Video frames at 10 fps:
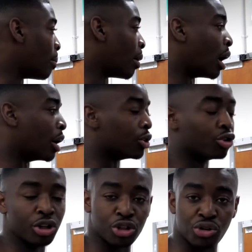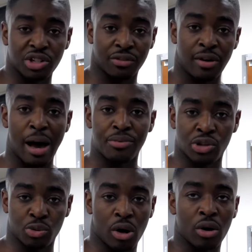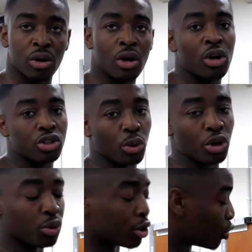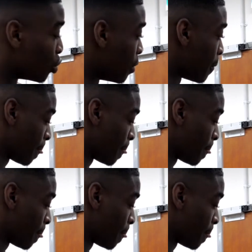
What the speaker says: but you can use this for abs as well. So what you wanna do